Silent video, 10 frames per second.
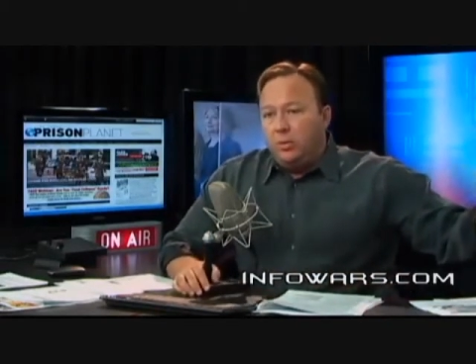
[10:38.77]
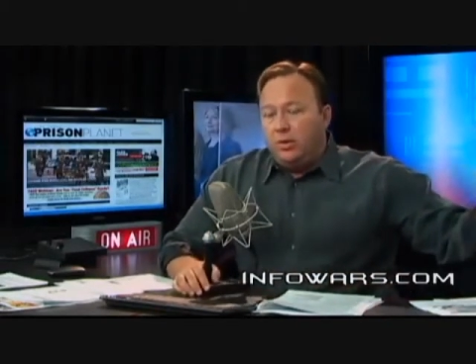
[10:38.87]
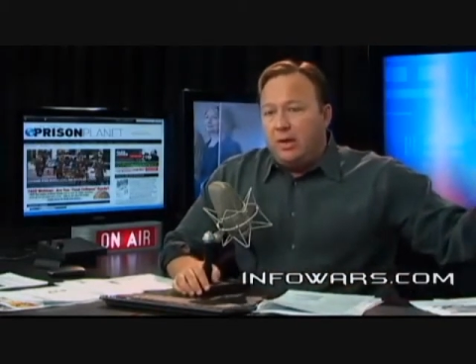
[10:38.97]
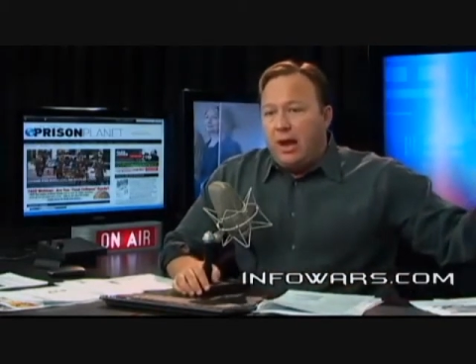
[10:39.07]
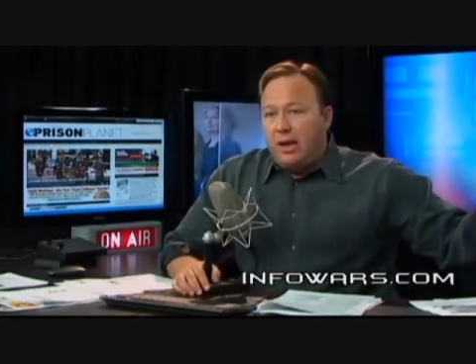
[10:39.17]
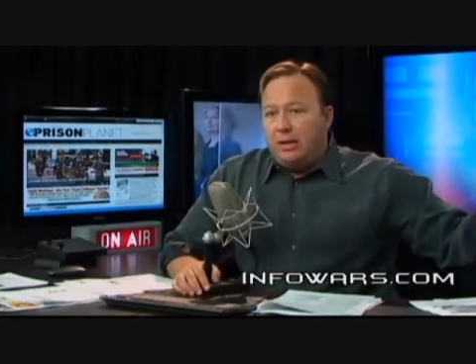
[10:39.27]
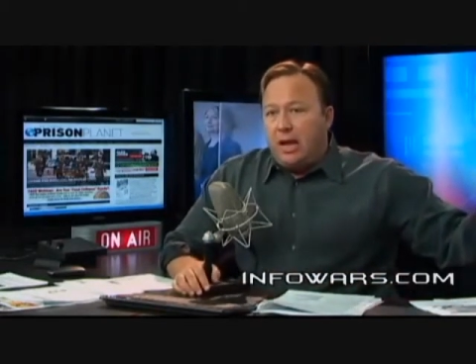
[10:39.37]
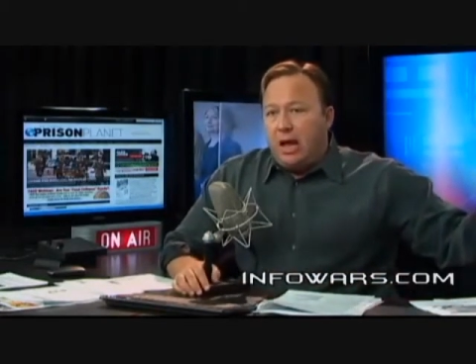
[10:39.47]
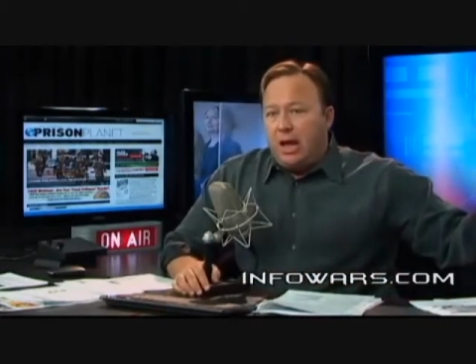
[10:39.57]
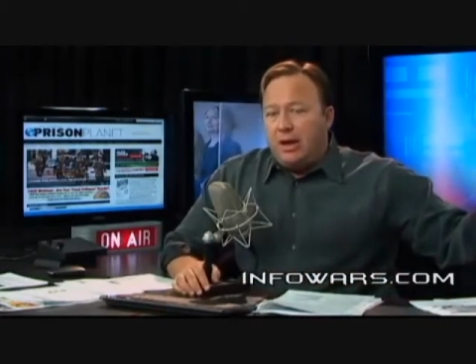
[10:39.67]
with the
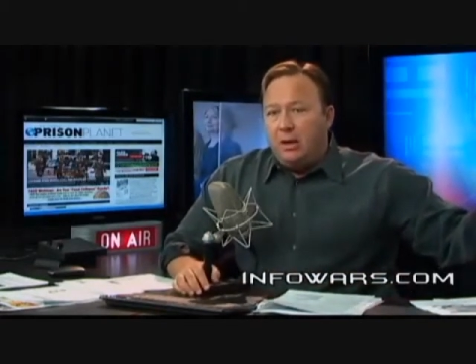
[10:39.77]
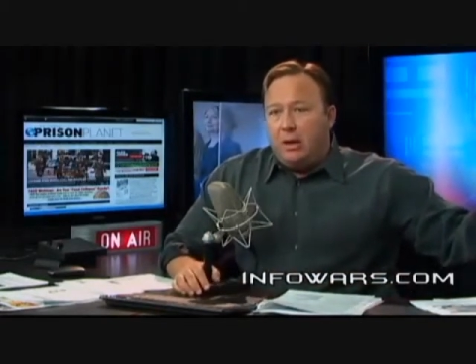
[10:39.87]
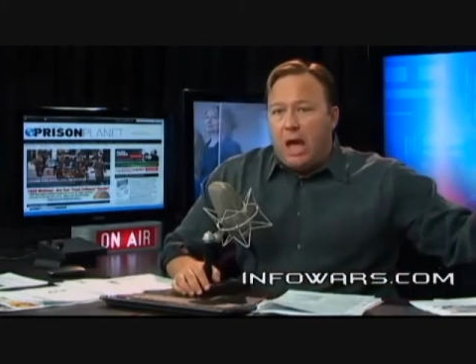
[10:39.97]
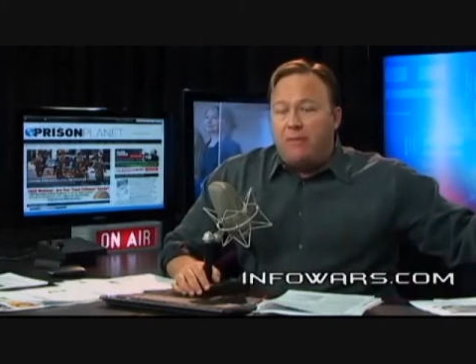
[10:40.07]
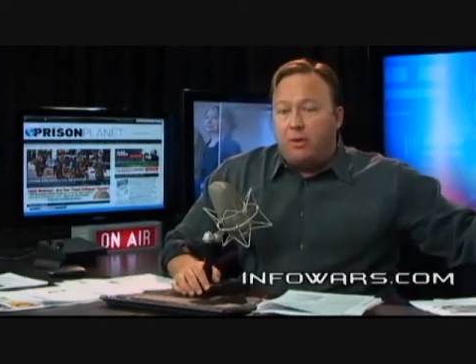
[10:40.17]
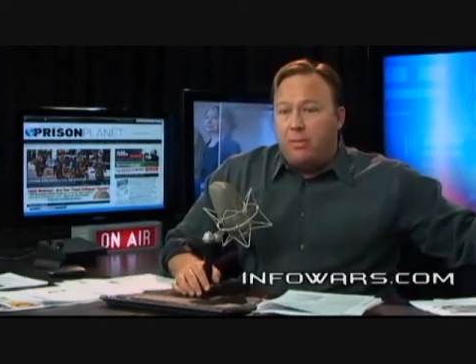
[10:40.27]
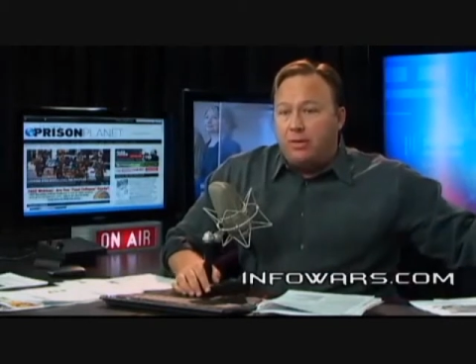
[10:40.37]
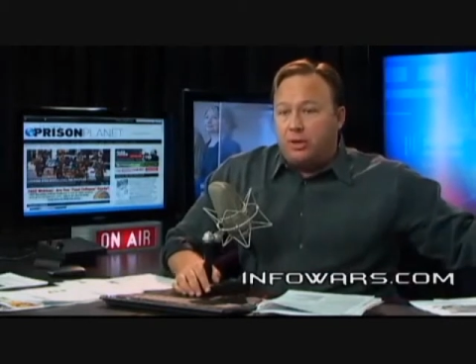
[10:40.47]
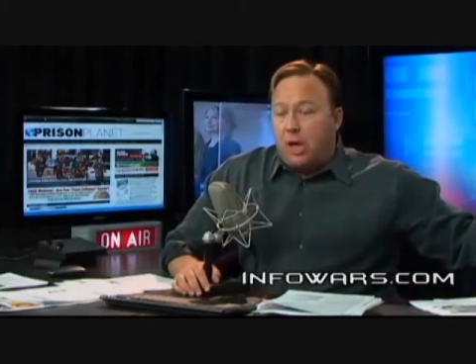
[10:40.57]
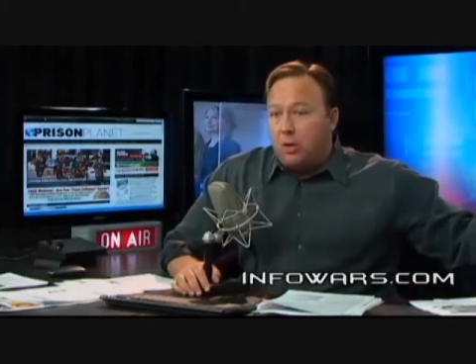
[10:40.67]
headline,
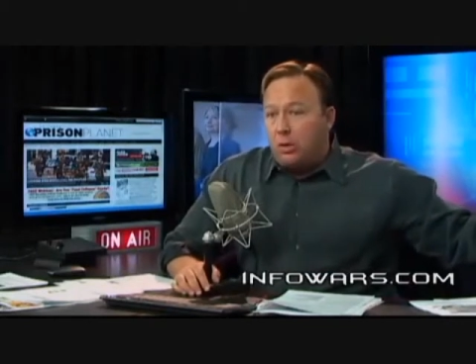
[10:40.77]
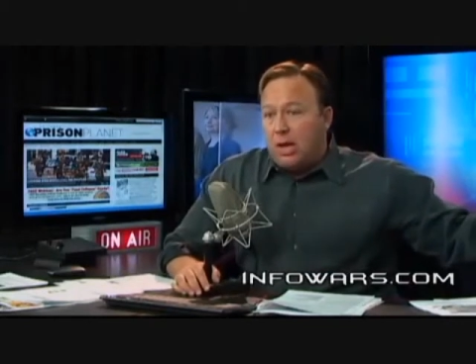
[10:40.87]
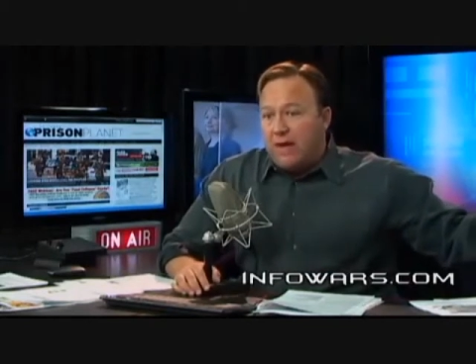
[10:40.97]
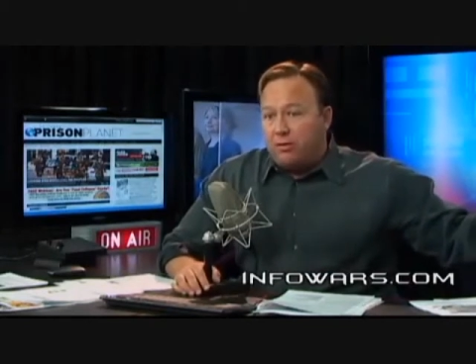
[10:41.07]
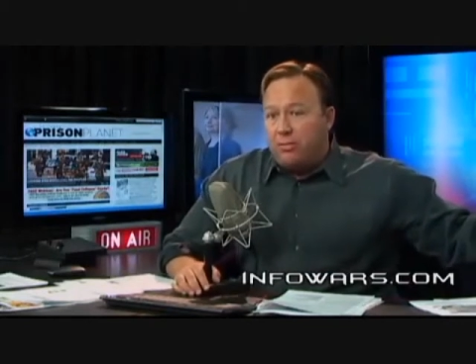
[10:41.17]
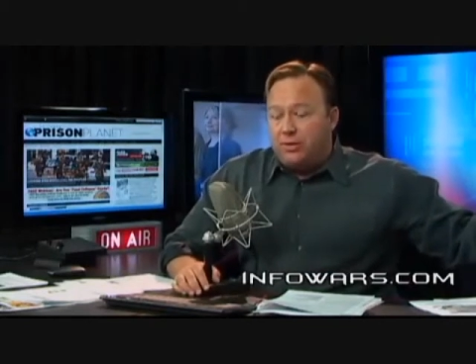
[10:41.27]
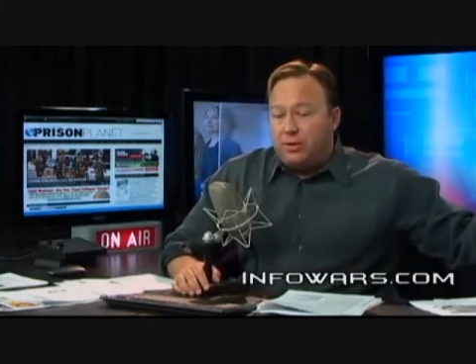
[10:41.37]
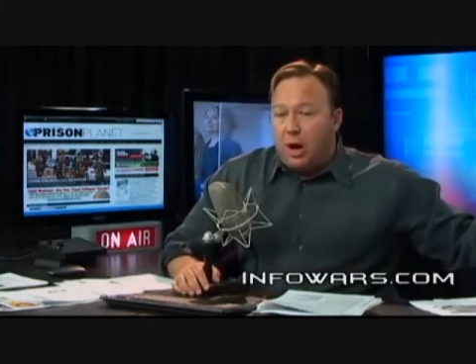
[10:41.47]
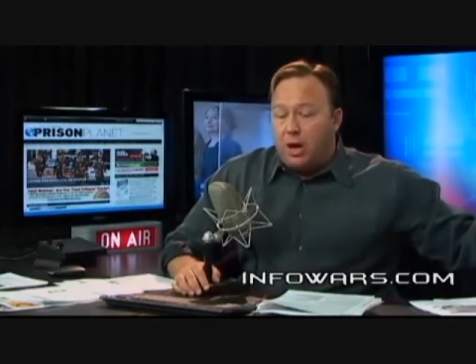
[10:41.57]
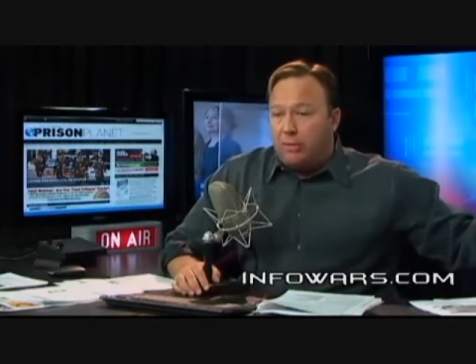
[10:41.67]
"Governments, Local
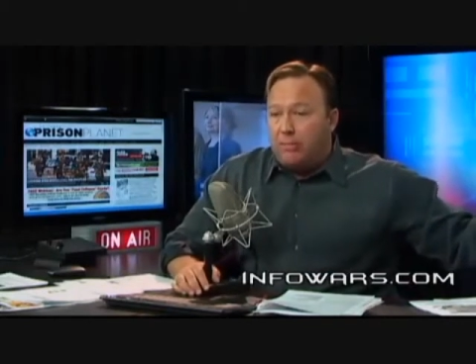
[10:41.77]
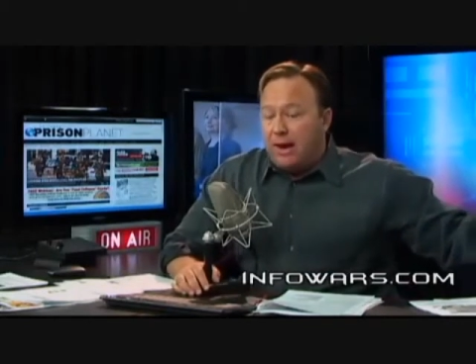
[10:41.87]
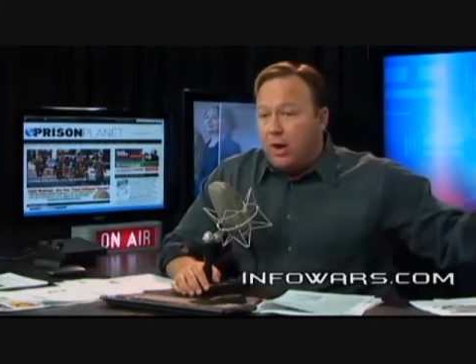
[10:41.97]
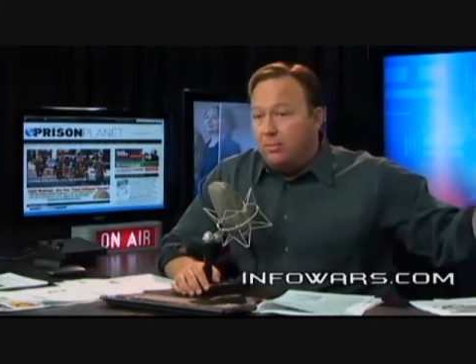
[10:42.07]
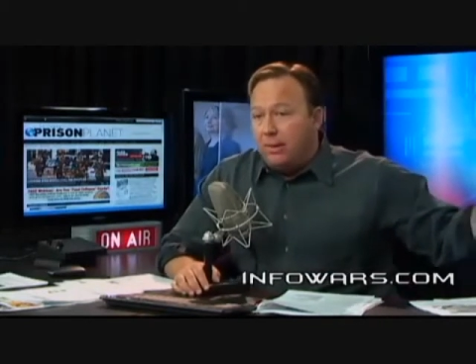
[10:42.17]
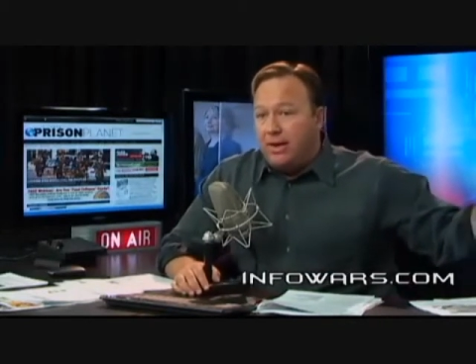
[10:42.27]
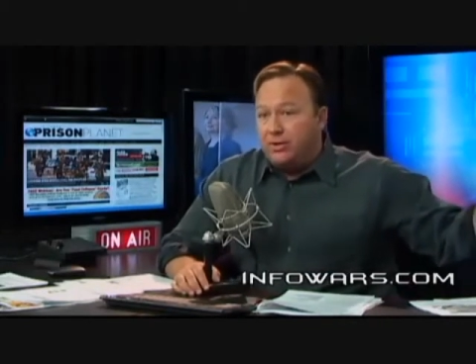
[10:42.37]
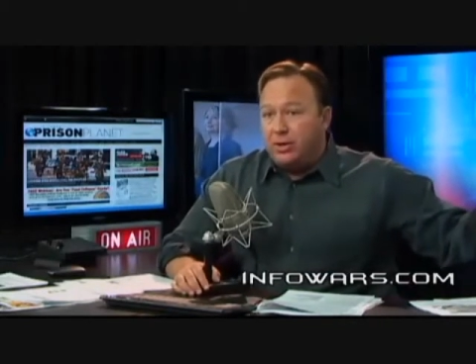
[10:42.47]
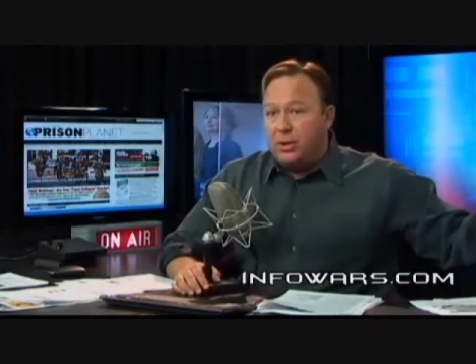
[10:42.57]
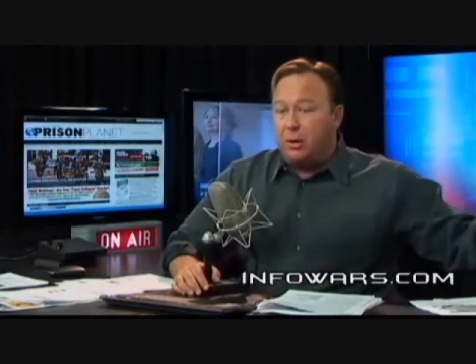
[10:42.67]
Governments Armed by
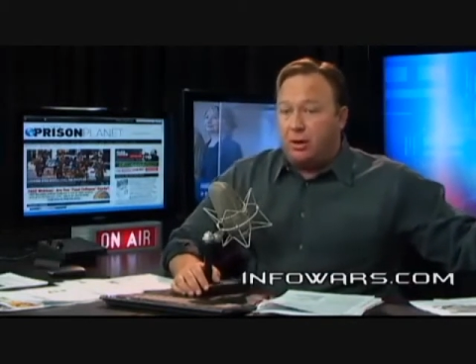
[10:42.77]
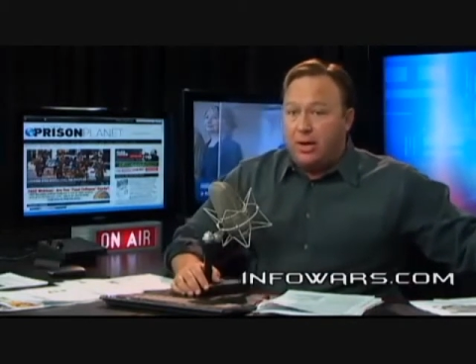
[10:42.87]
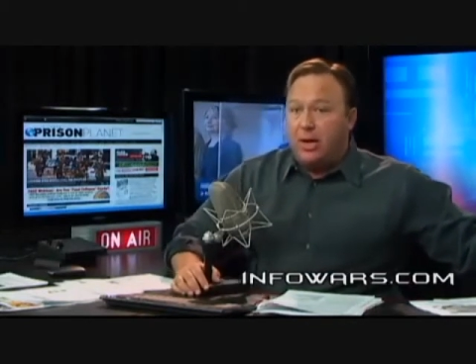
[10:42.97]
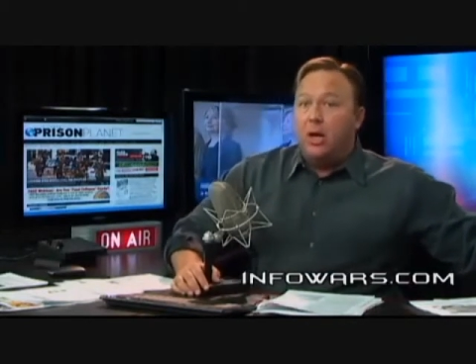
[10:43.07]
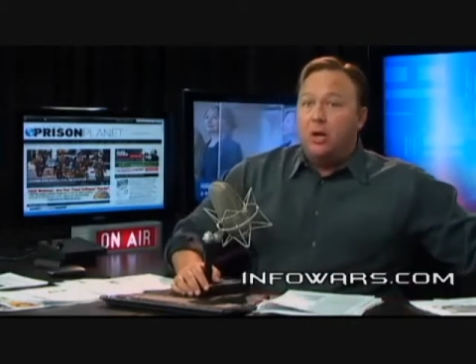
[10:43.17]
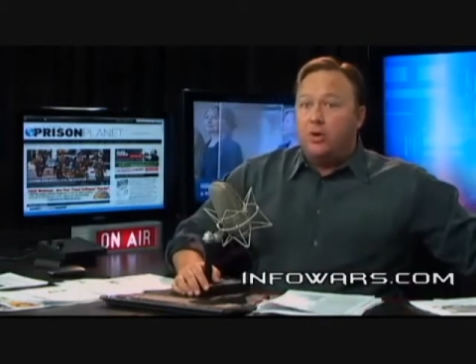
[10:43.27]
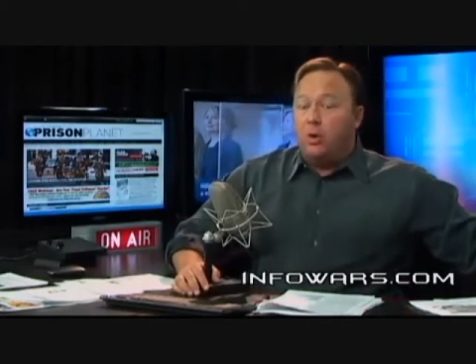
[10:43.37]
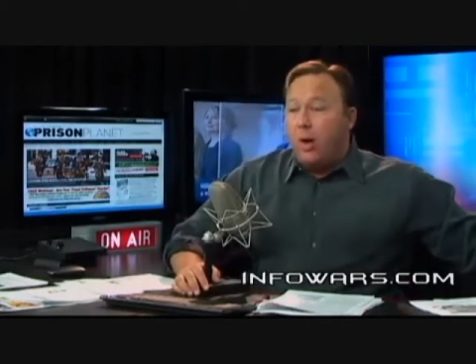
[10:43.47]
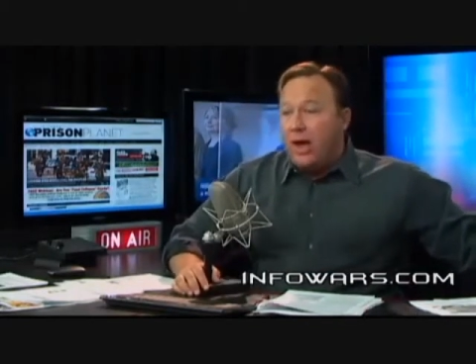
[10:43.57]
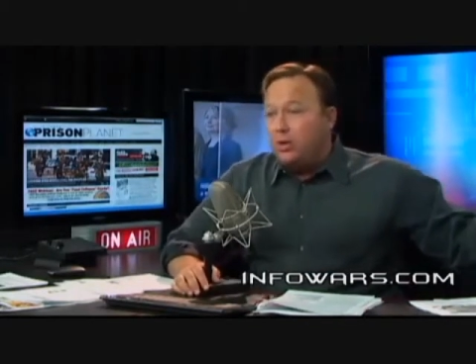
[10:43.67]
Homeland Security
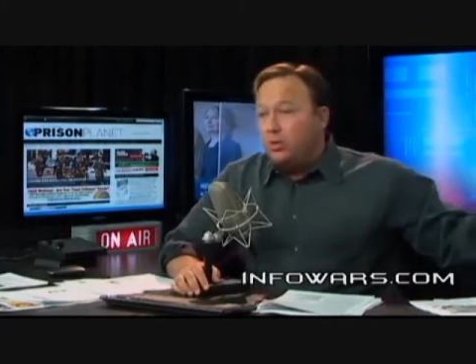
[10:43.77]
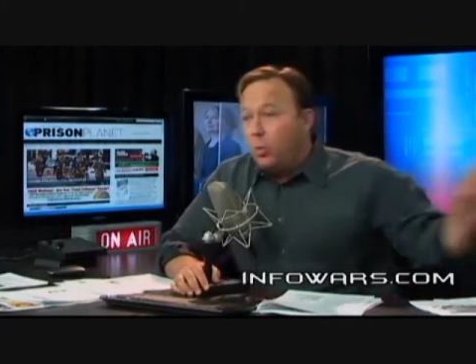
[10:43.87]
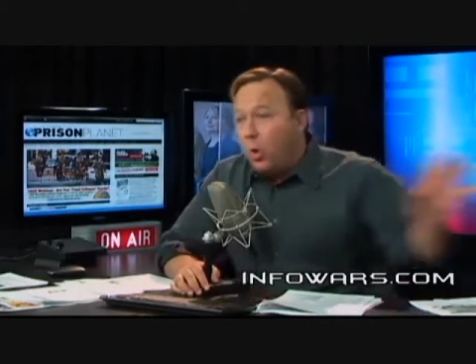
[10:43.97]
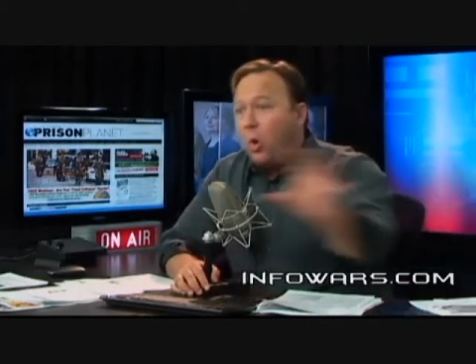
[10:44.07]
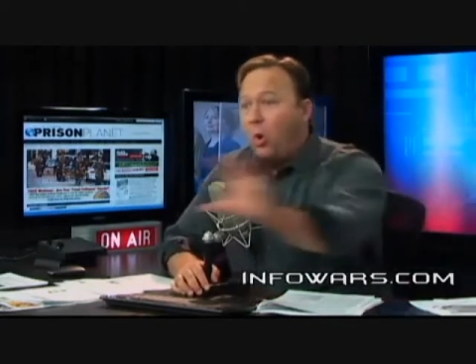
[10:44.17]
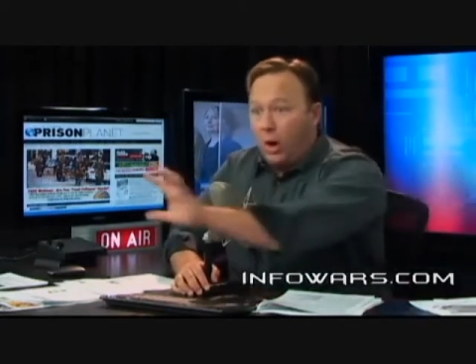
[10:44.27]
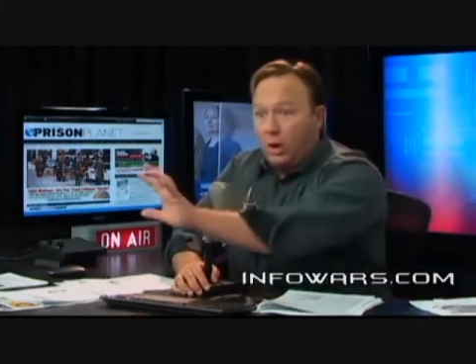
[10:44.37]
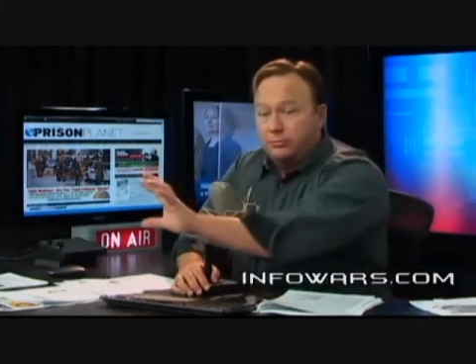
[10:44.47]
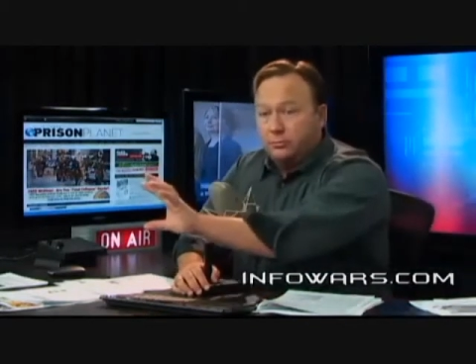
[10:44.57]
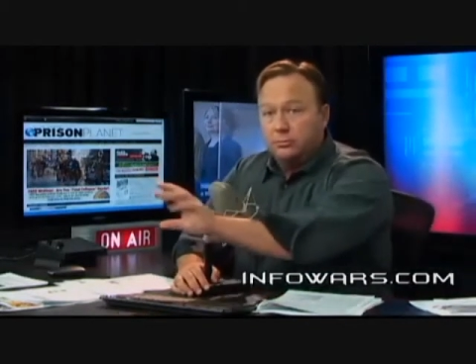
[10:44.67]
to Wage
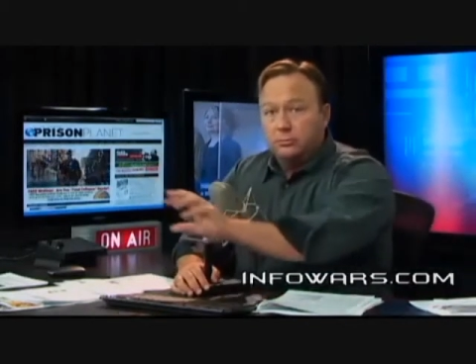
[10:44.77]
War."